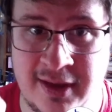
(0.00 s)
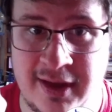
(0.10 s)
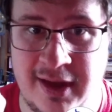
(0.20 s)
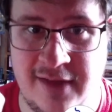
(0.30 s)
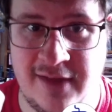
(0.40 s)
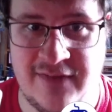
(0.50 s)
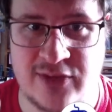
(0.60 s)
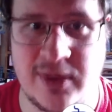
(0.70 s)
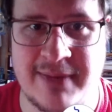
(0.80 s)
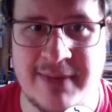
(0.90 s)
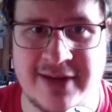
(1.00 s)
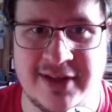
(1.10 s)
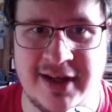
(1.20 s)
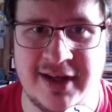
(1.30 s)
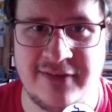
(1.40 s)
if things weren't embarrassing
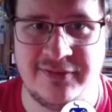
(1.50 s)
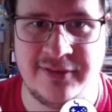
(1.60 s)
enough